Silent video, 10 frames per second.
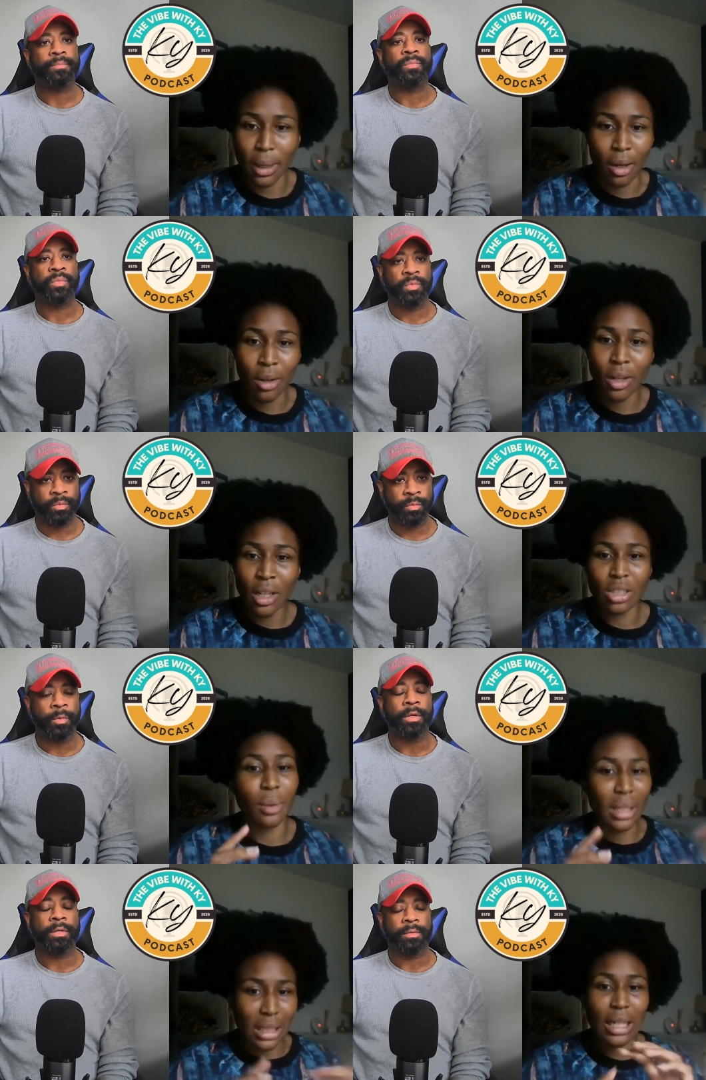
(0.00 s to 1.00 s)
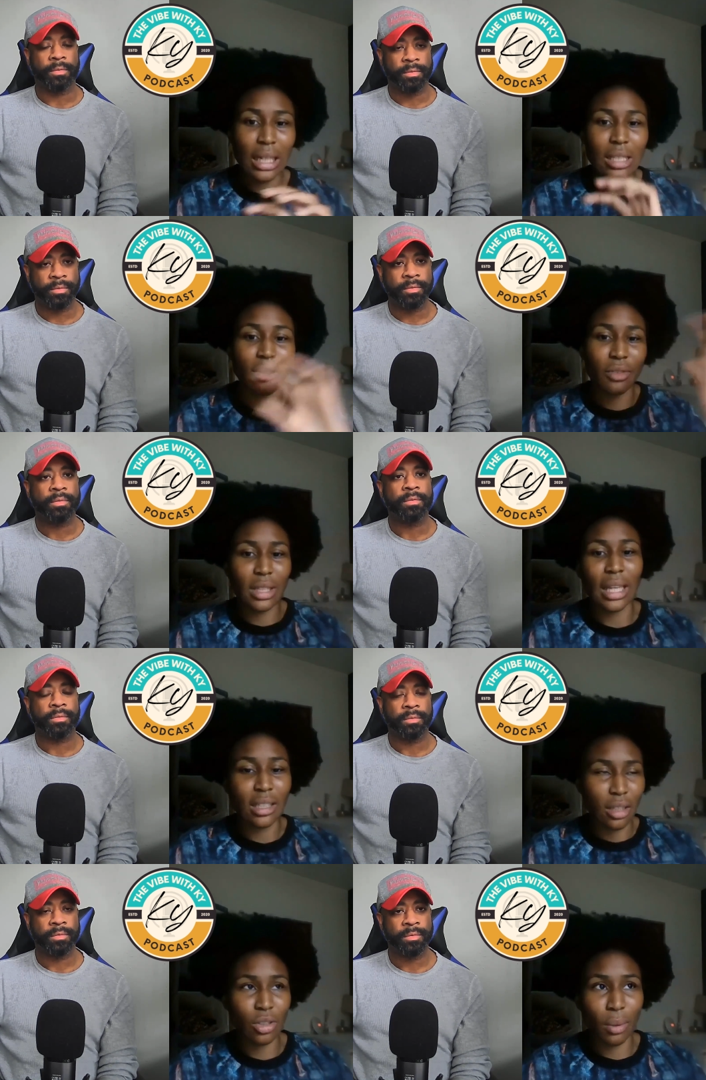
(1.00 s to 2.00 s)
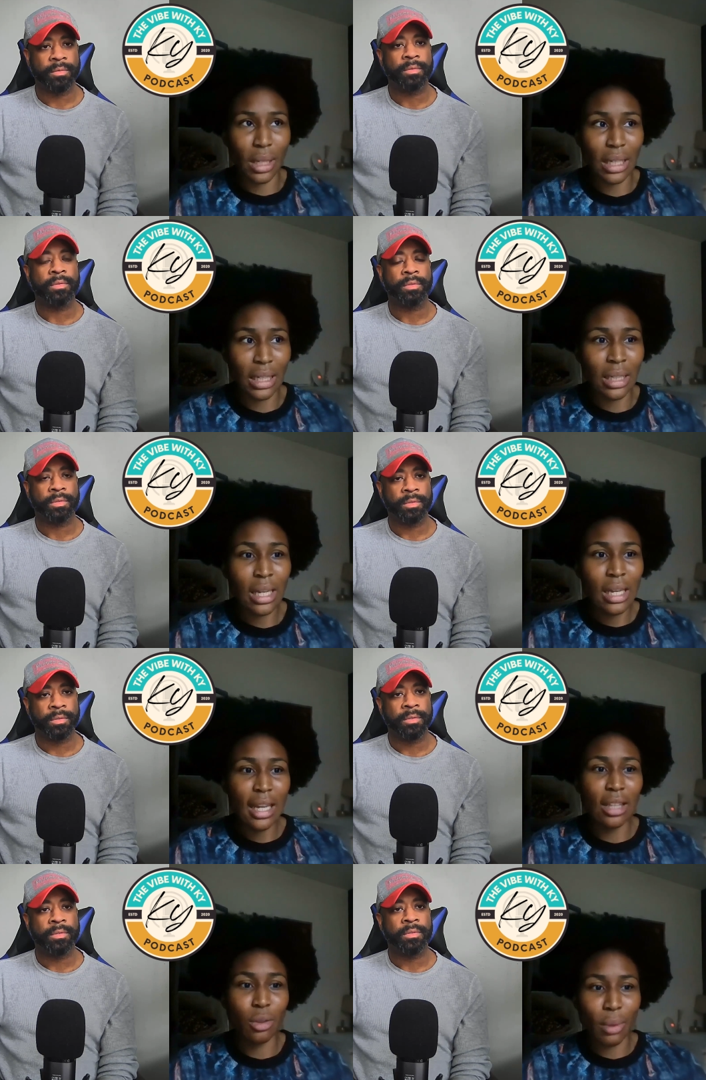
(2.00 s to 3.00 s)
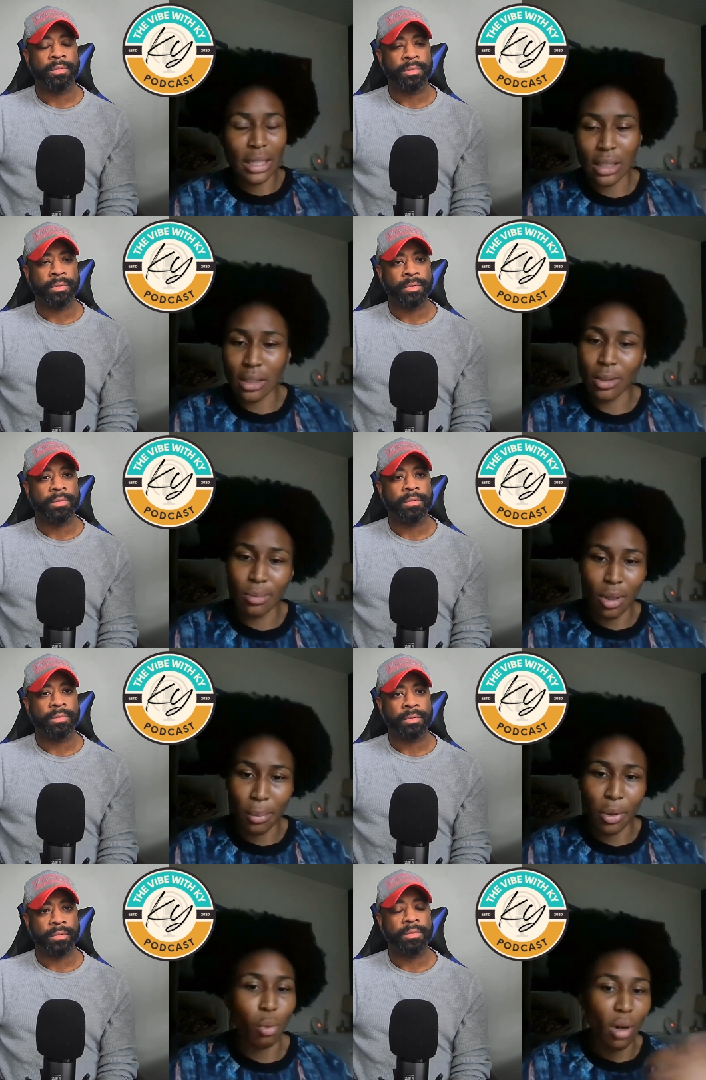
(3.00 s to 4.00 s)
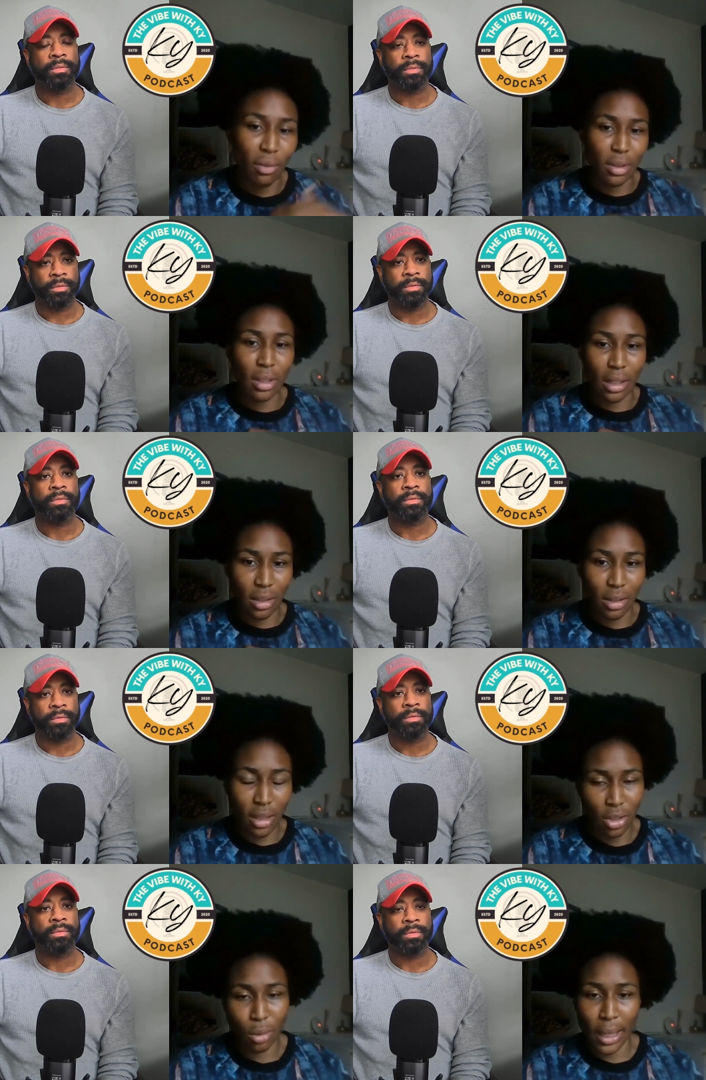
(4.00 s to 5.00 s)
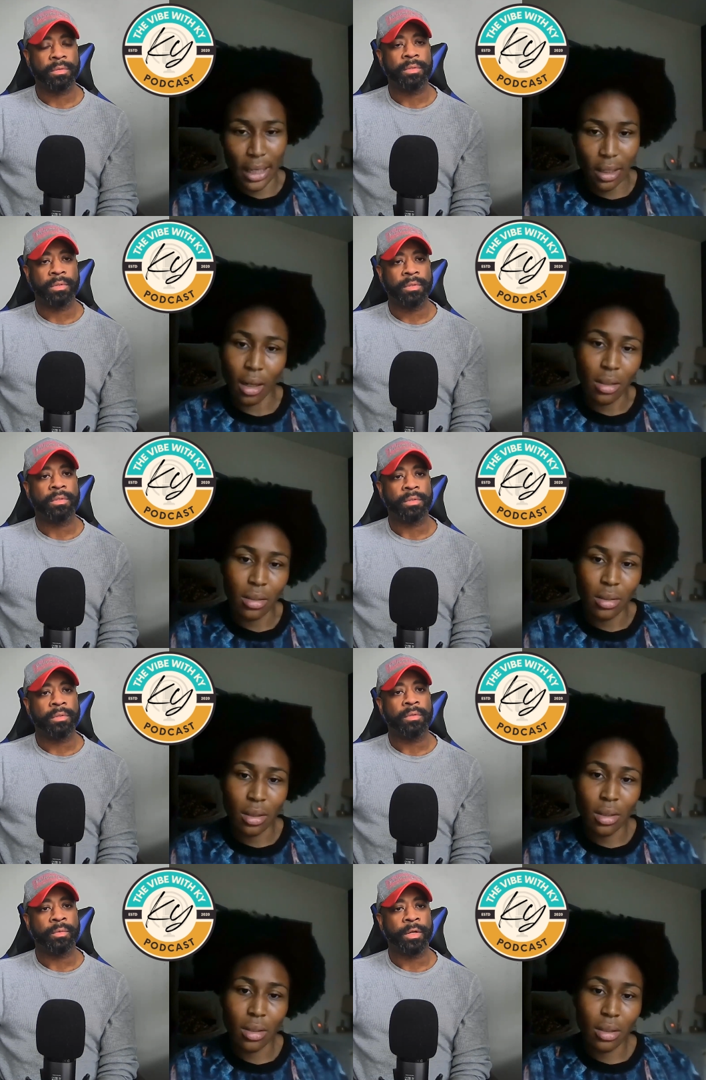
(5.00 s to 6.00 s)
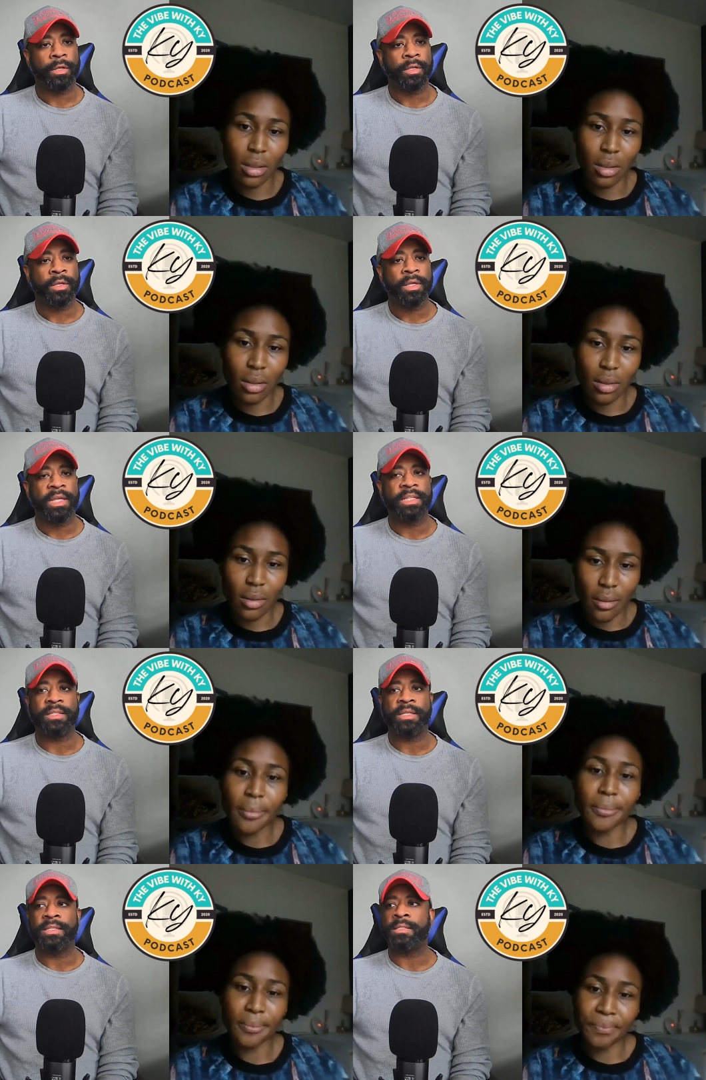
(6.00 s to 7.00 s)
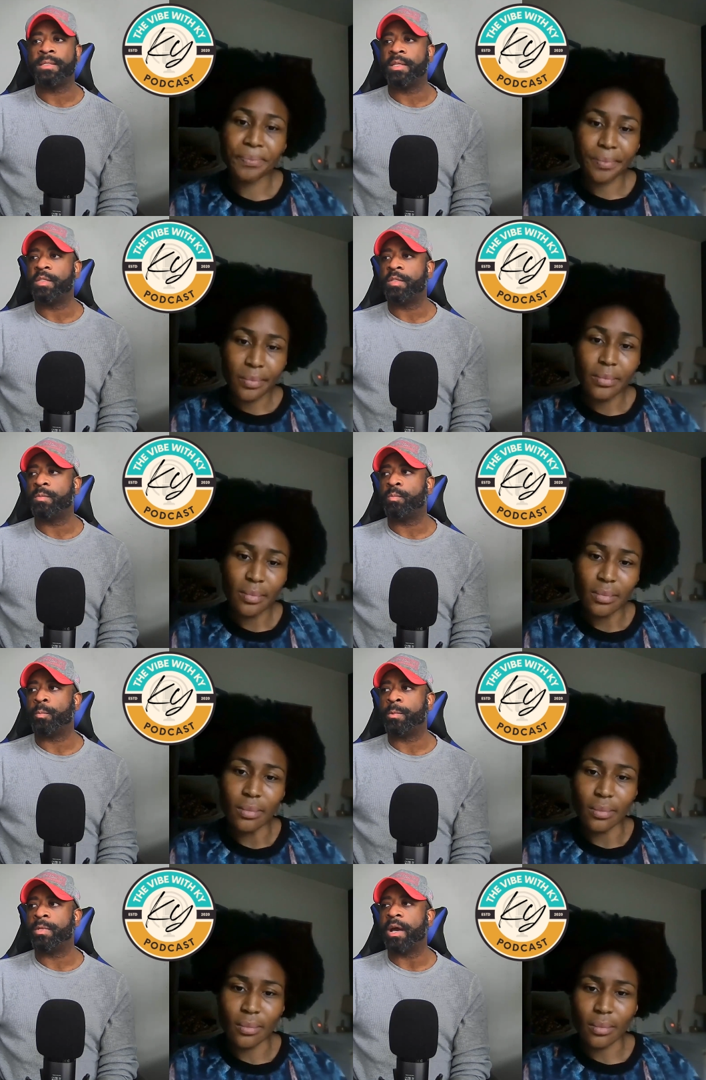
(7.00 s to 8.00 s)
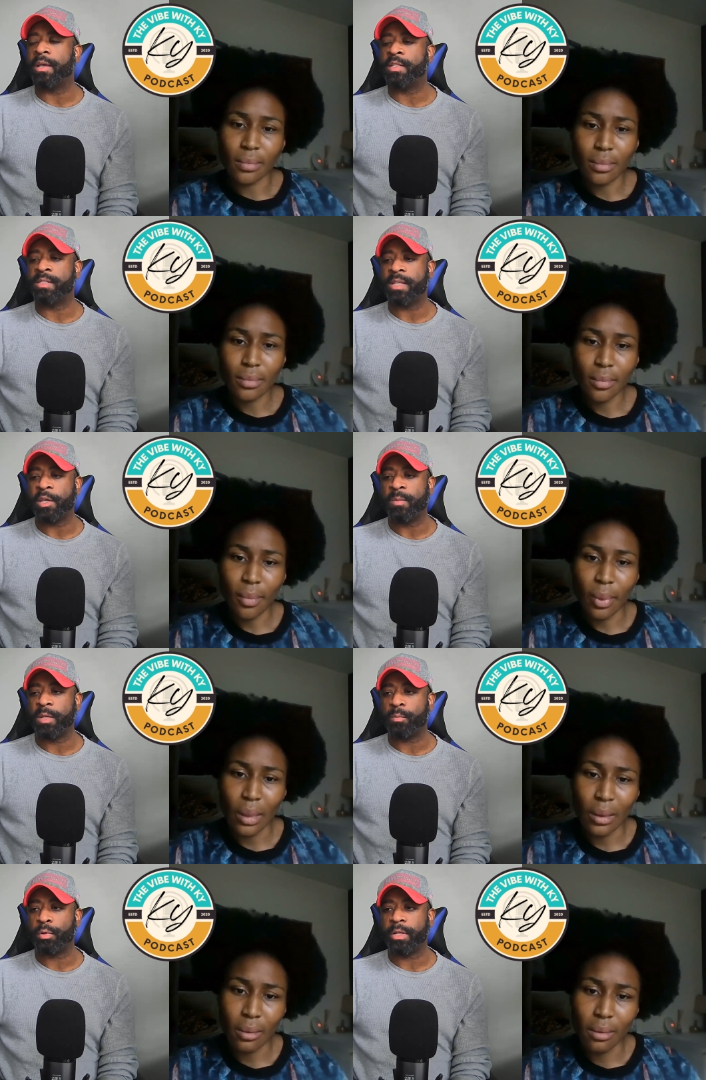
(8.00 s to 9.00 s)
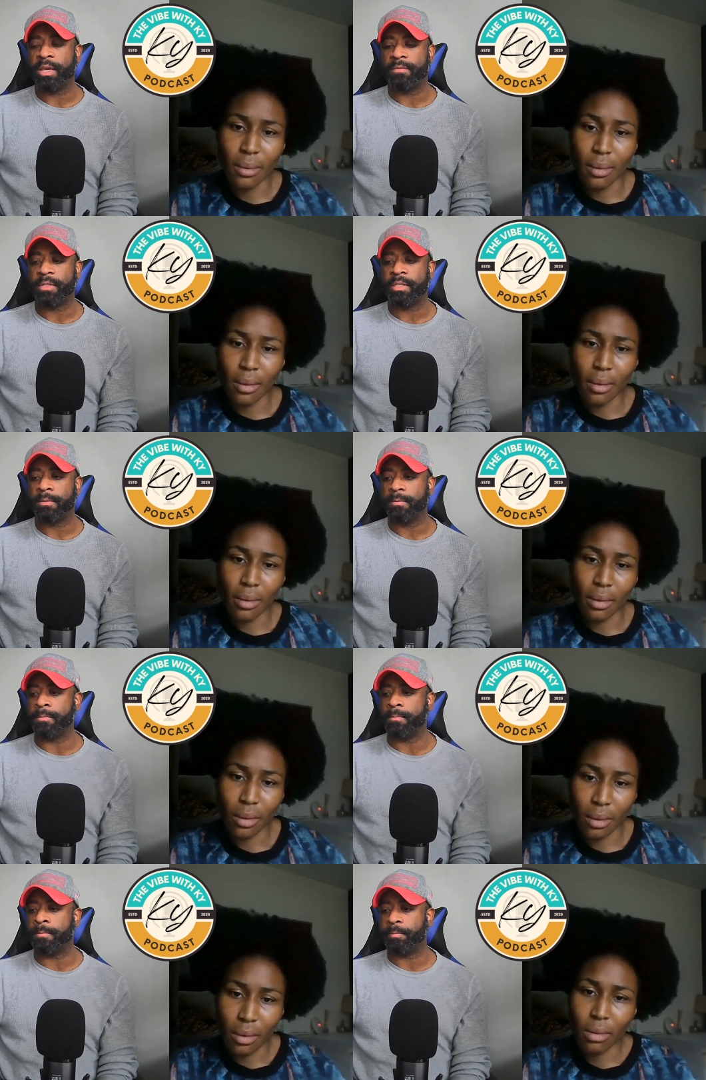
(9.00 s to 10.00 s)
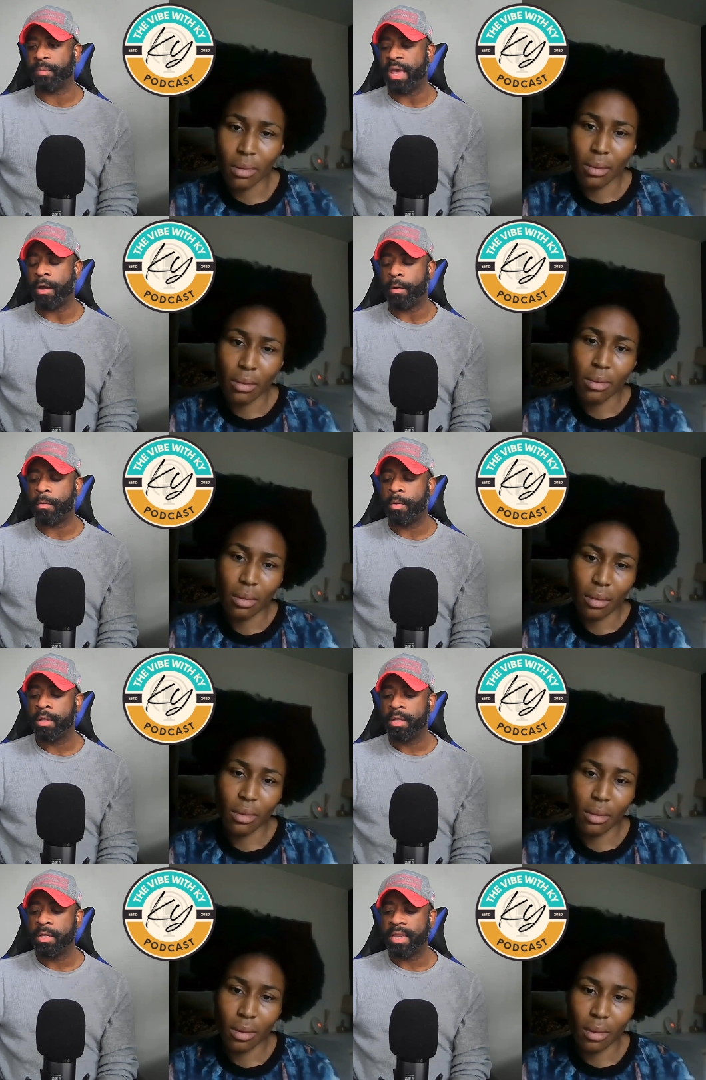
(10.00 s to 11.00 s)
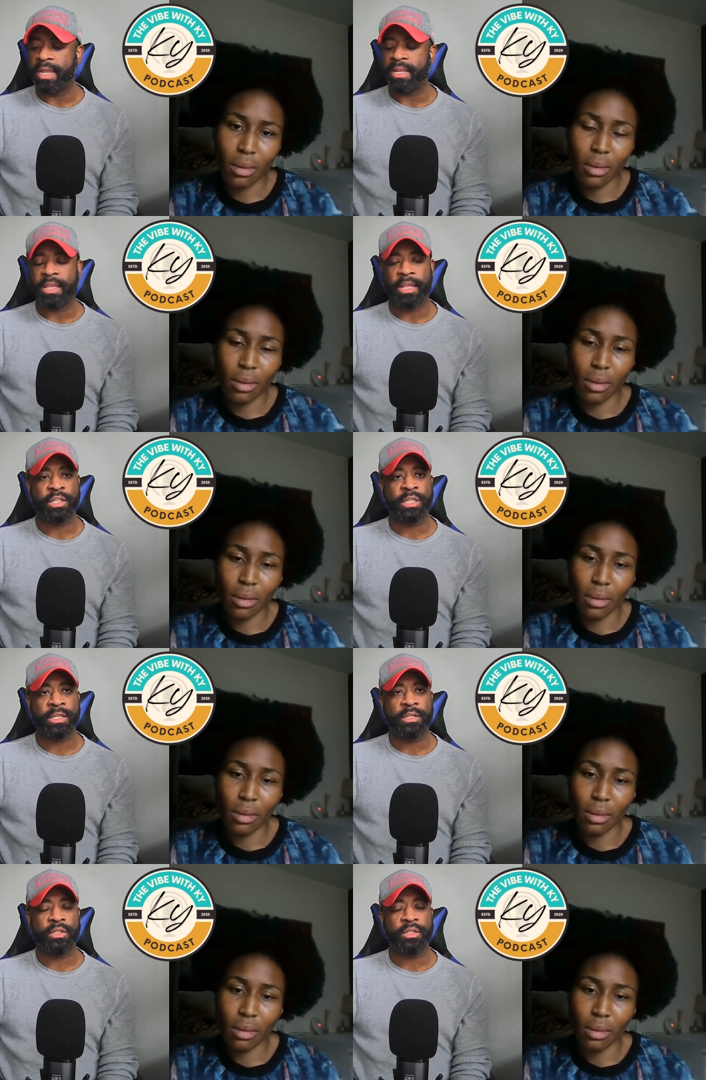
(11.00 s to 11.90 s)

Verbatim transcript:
Speaker 1: about. So right. it's clearly something that is situated in the way systems are built rather than situated in us.
Speaker 2: Right. It's, it's, it's, Do- it's documented pretty heavily how A D H D